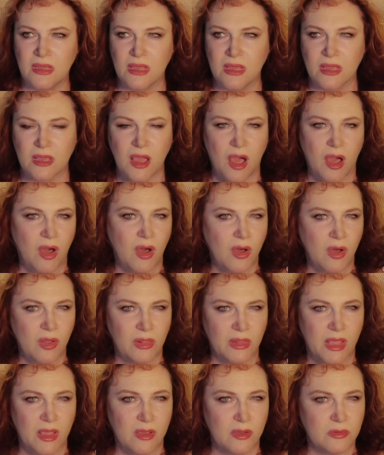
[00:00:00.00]

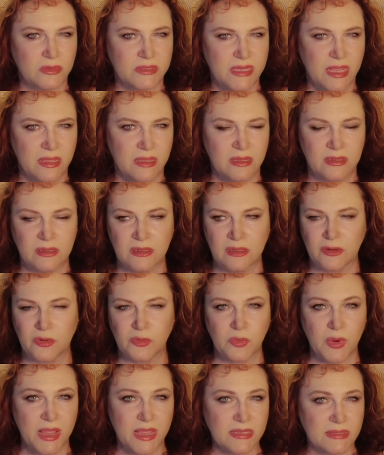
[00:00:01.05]
call a hotel or
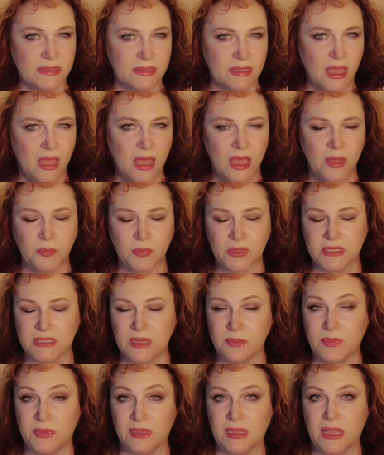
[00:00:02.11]
rest stop or
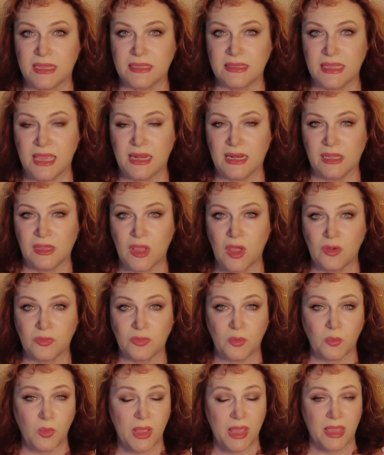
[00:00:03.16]
something like that along
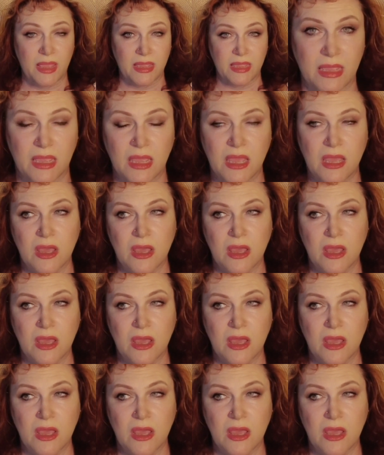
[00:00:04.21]
the way.